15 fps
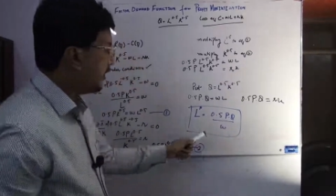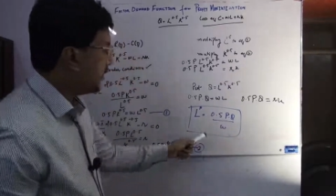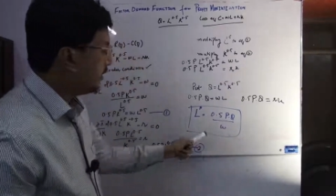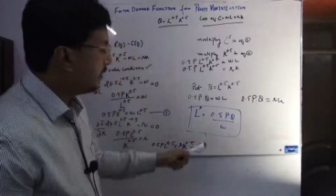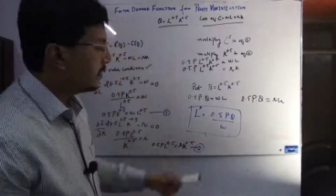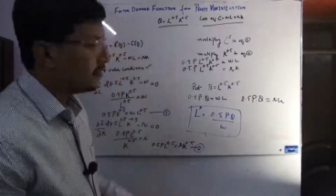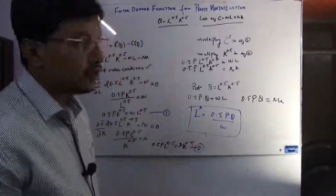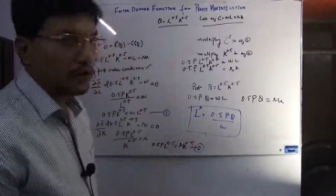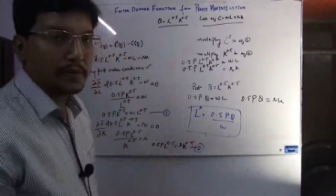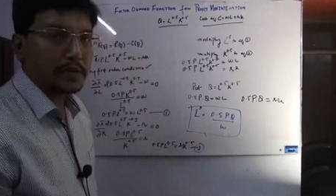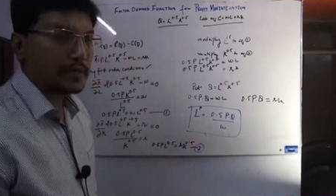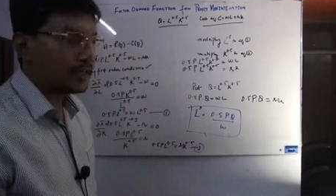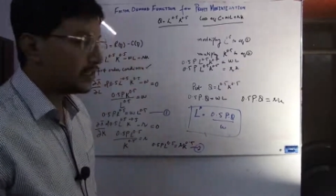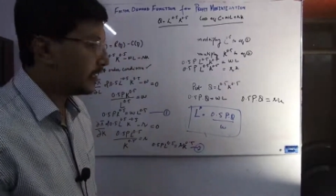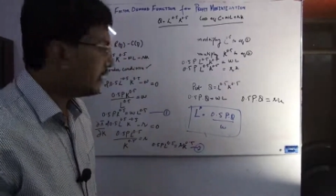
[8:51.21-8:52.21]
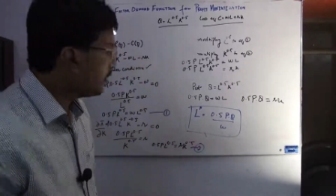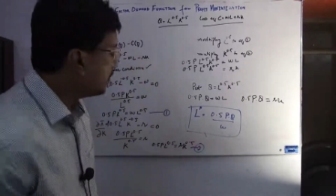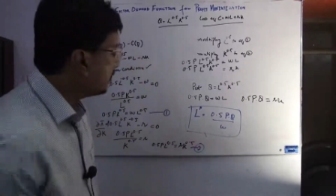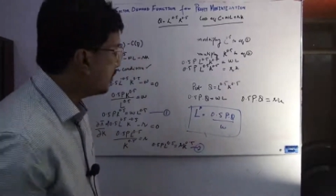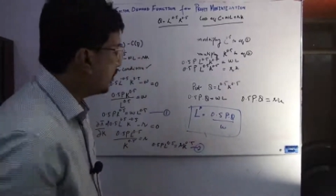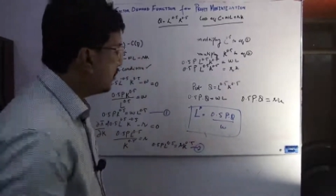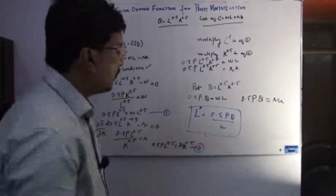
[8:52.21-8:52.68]
in the denominator
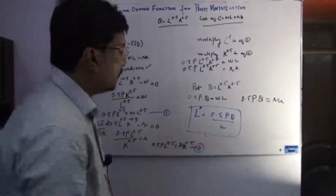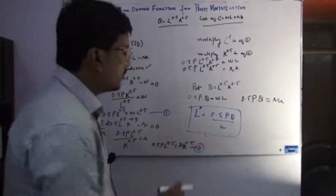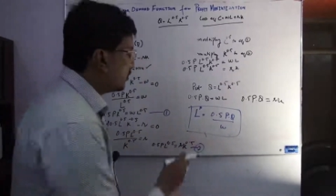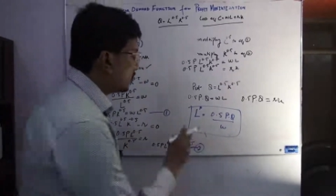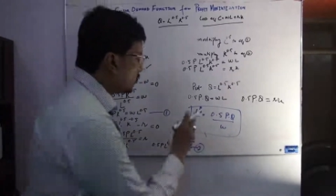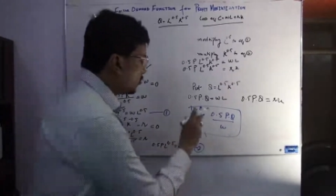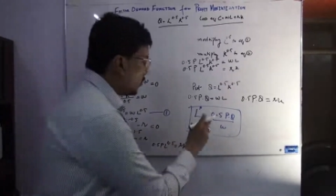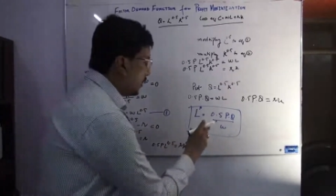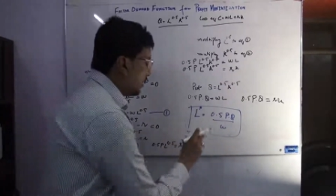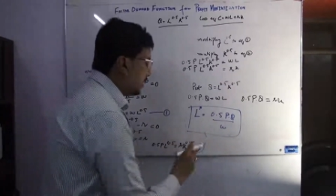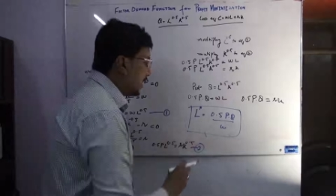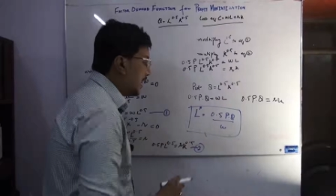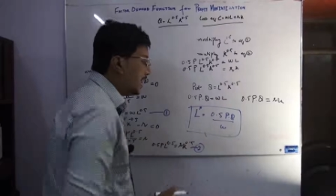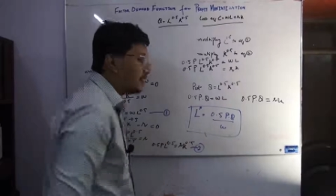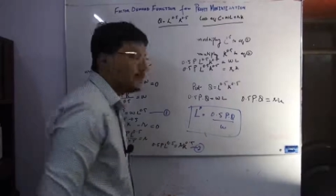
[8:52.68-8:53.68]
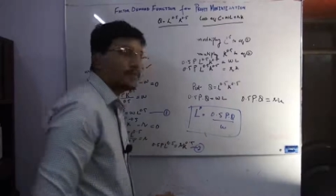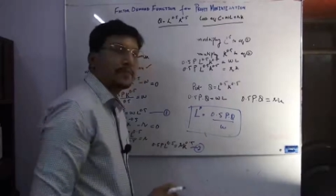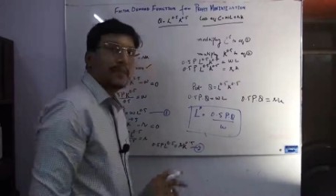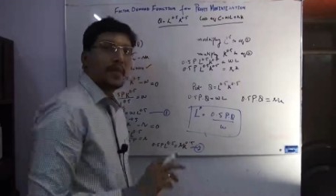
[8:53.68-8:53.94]
which is showing that